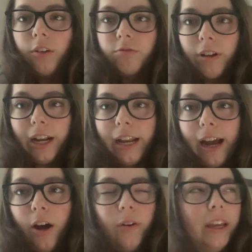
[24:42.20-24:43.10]
Right
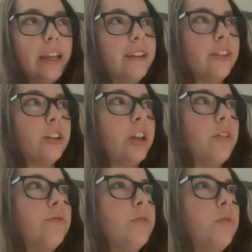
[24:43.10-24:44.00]
now, he is
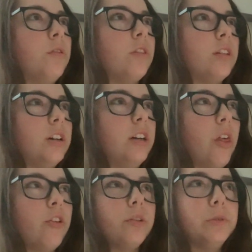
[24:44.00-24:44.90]
looking for
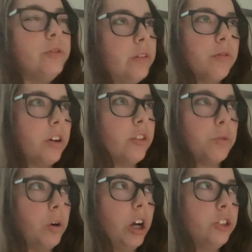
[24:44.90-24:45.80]
another movie for us to
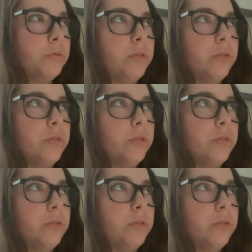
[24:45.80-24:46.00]
watch.